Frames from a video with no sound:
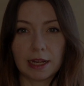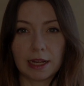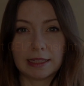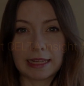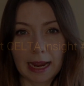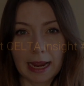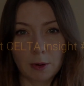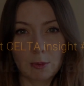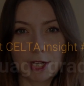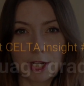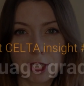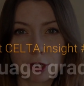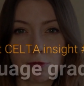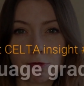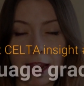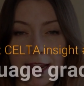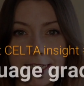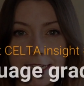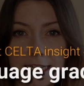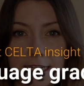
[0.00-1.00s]
Language
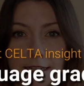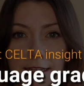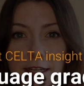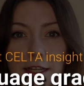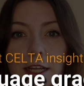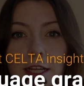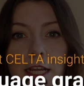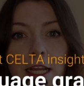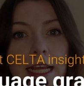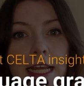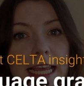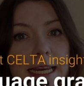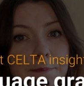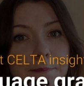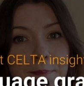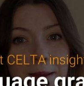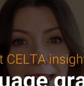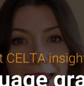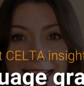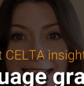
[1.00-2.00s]
grading.
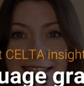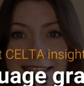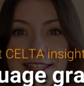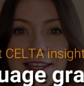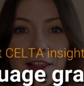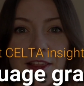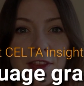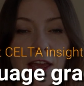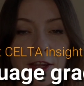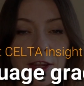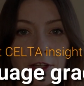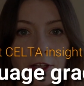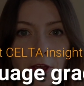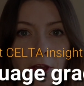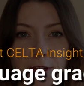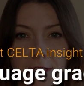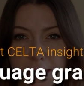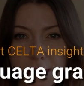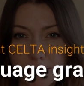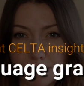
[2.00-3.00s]
It means that you
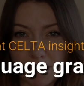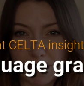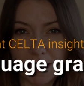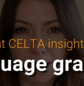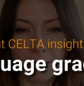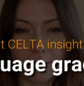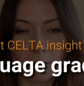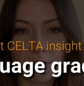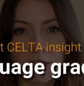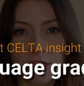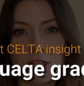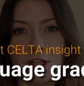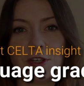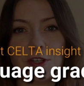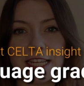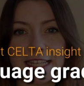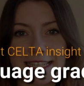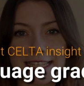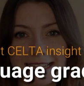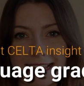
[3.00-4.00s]
learn to speak your
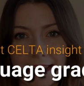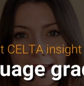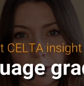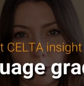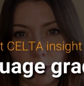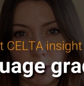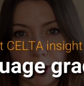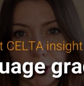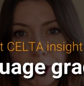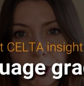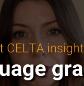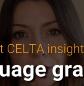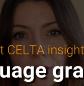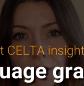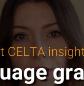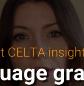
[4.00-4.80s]
students' language.